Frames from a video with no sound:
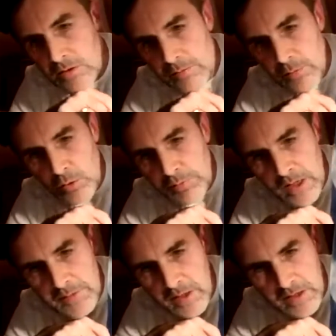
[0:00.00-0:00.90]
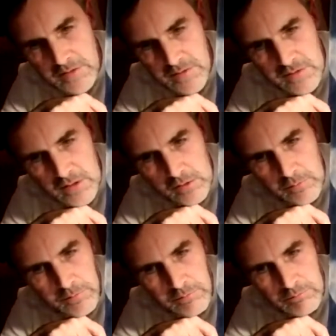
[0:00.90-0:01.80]
4 or 5 days instead of
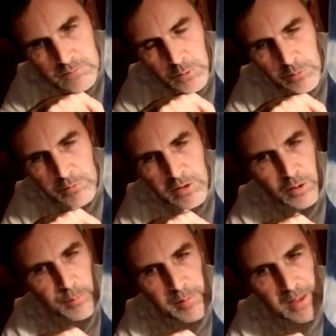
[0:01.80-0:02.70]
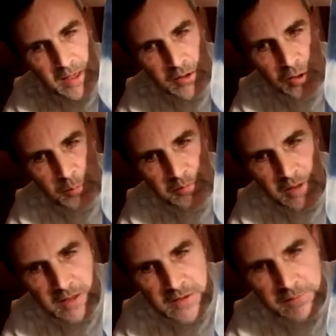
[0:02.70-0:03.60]
2 or 3, or maybe it had a couple of
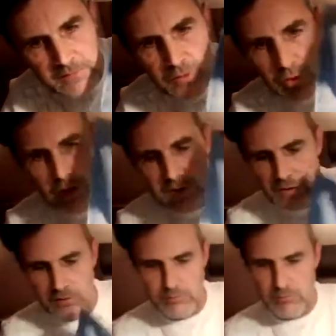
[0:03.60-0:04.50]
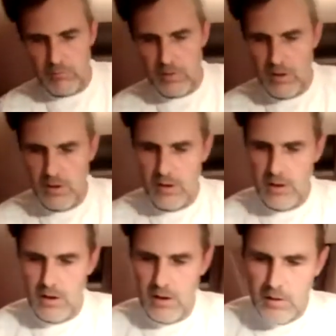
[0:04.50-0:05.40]
days of stronger sun.
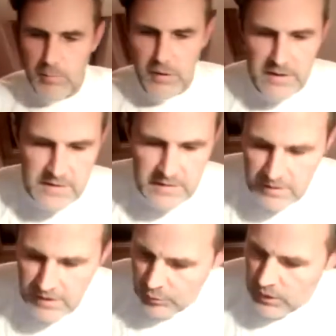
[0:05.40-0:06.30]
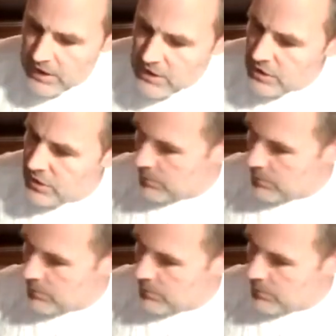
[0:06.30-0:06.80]
But there's that relationship